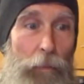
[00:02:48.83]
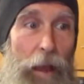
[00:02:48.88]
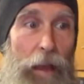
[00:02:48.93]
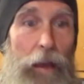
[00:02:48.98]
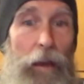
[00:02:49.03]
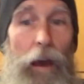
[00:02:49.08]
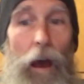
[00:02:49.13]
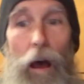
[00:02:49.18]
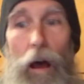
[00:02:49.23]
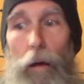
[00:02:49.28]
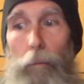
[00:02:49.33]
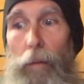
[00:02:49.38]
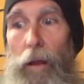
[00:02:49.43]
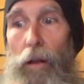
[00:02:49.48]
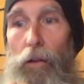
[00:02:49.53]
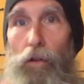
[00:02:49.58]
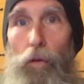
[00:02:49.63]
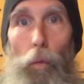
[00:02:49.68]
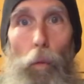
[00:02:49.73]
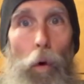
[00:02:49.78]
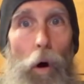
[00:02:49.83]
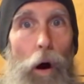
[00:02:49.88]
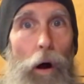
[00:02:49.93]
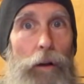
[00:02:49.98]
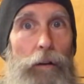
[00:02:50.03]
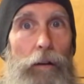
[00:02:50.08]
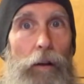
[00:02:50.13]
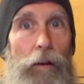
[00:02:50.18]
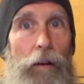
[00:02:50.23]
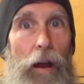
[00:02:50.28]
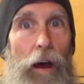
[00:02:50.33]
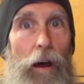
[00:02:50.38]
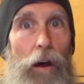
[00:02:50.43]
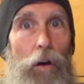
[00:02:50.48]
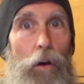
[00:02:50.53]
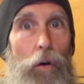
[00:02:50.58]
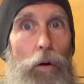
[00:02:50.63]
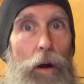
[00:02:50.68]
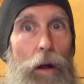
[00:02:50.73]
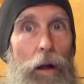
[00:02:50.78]
make comments, want to
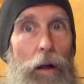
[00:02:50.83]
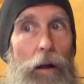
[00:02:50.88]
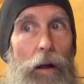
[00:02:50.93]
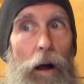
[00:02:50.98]
know,